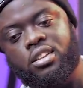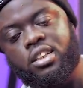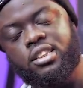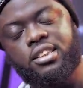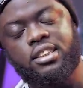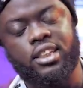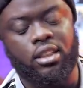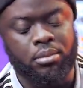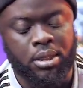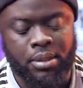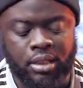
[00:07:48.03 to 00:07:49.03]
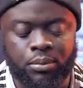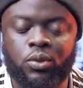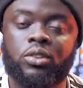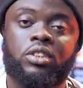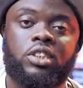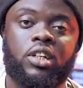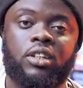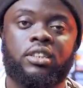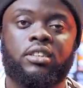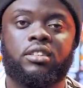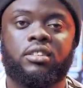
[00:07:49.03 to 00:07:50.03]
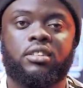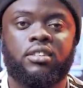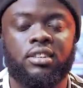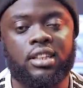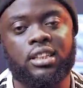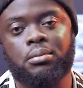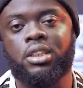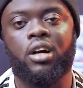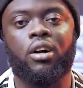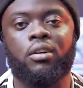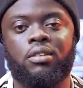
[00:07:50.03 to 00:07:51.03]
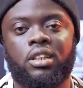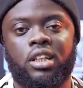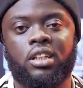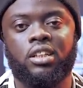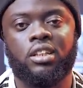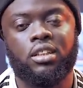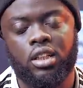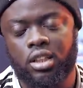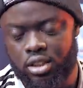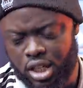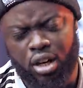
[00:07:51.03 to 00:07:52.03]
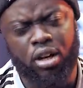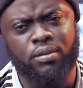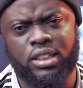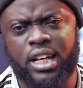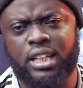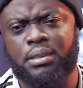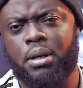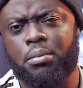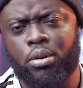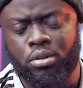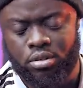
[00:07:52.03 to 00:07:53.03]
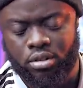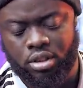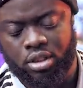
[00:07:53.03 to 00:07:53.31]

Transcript: Ladies and gentlemen, my name is Chris Sheldon. This has been Yawa of the Day. Hey, Yawa of the Night, my pong.